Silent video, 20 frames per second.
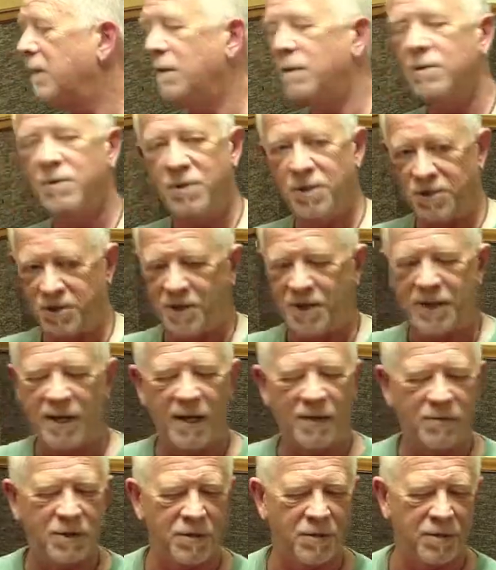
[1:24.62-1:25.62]
It's just good to
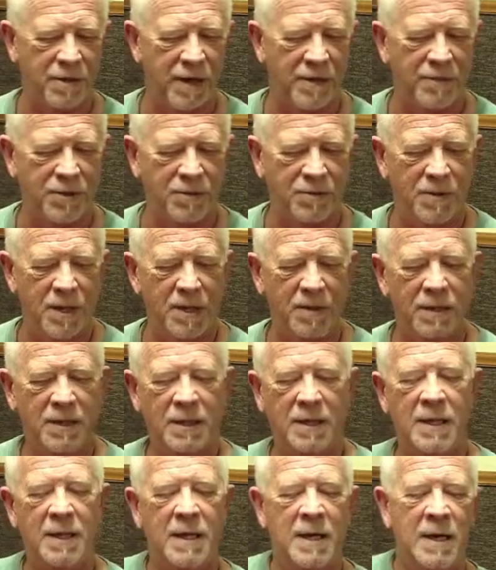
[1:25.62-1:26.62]
have screwdrivers around.
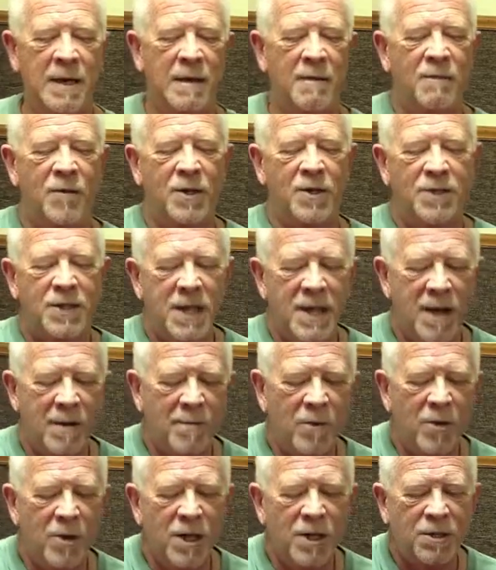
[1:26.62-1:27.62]
First thing
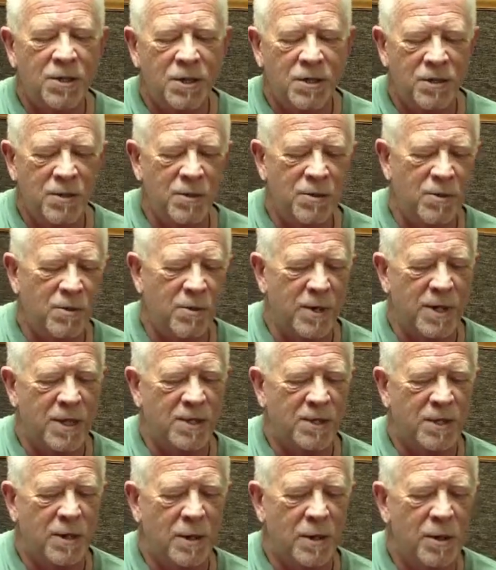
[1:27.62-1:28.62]
I'm going to do
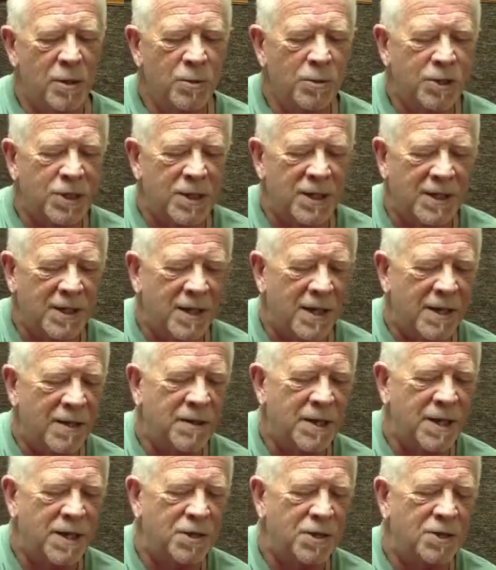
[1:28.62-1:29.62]
is loosen
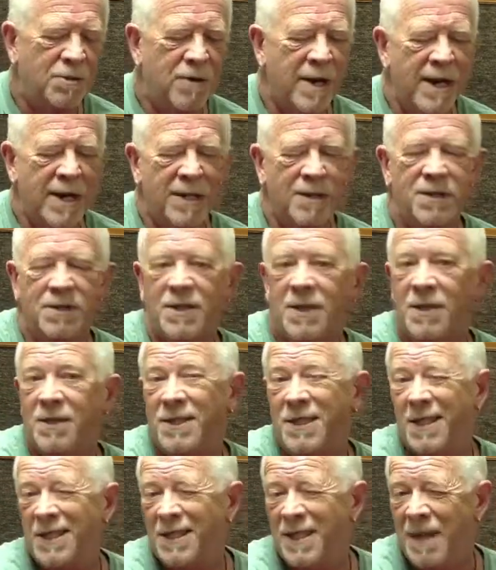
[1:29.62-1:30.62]
these strings.
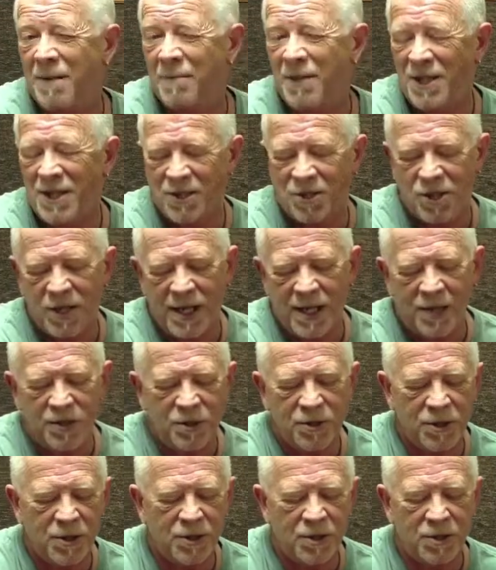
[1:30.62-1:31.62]
Since I'm going to
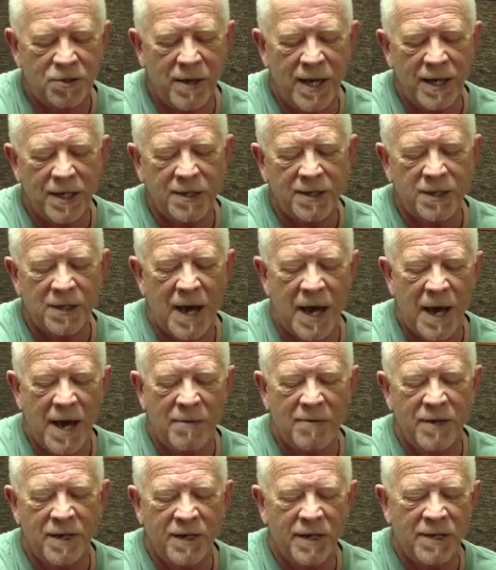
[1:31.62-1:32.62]
change the strings, I
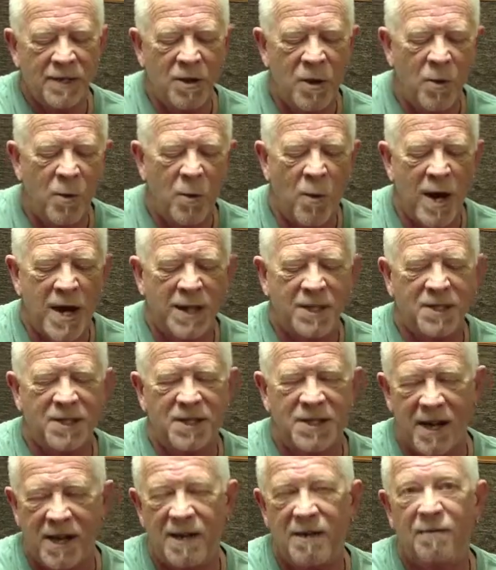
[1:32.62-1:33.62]
really don't want to
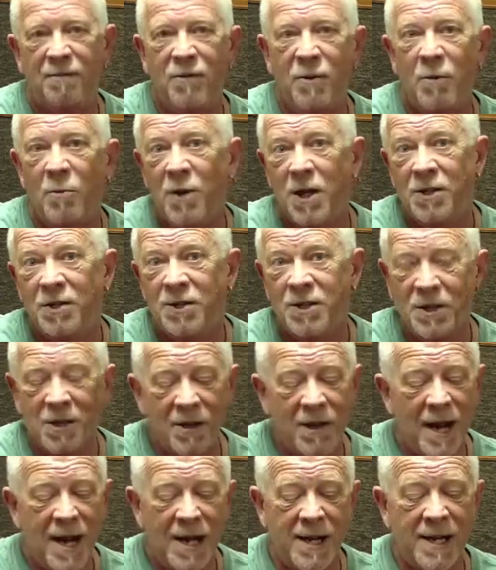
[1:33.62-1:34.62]
save the ones that
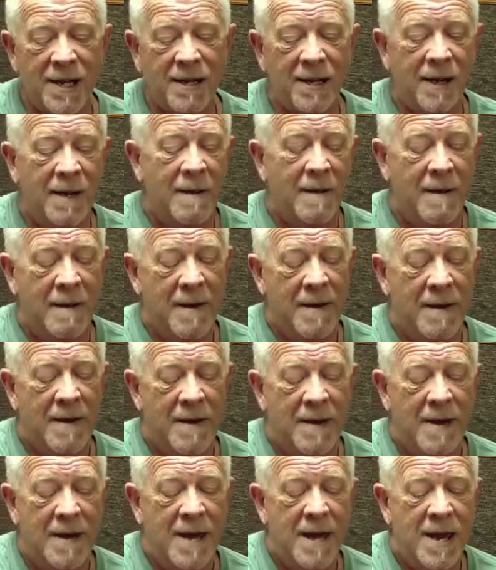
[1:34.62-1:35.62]
are on it.
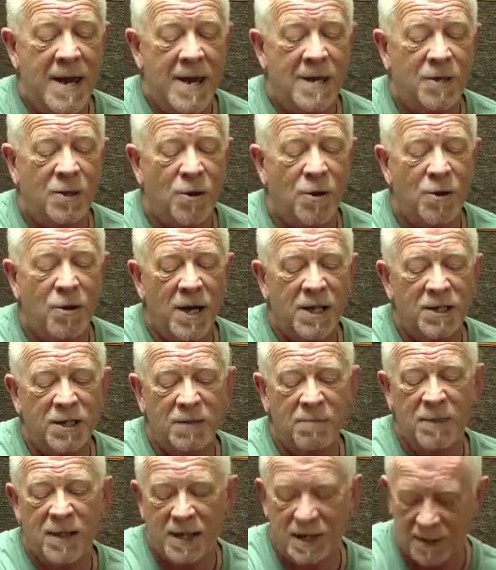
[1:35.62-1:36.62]
And
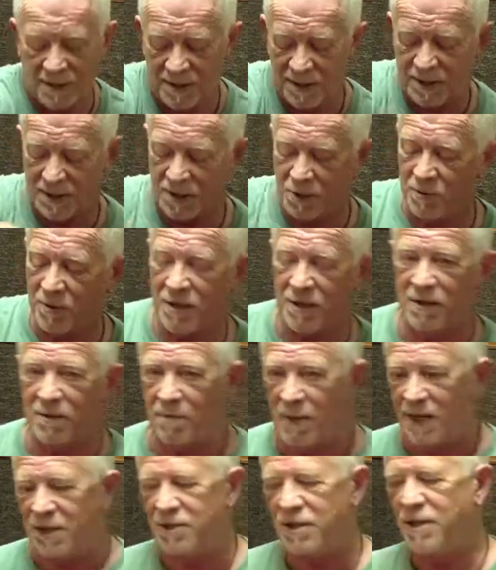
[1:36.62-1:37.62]
trust me, this is one of the
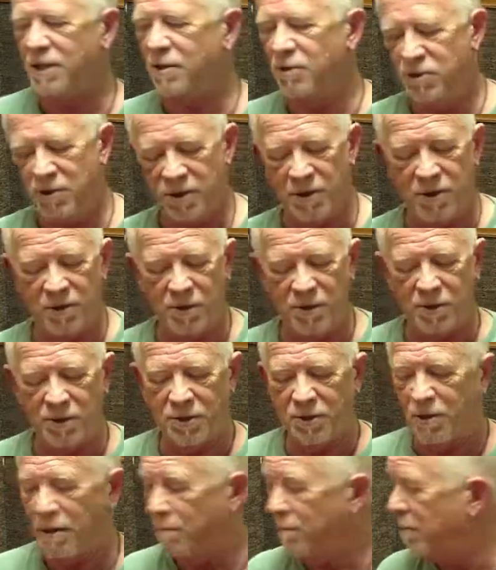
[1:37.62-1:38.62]
best things you can do is
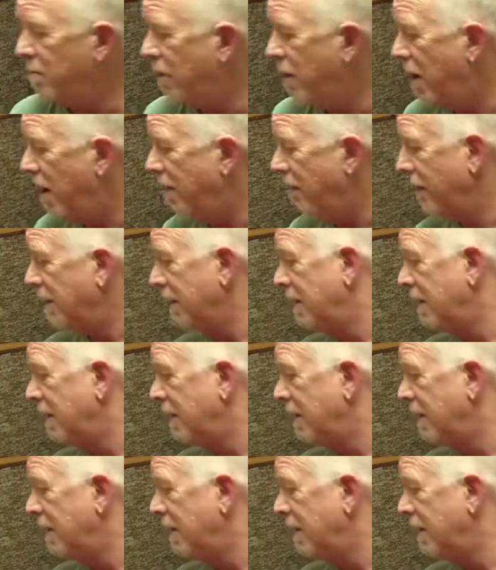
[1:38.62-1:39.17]
clip them off.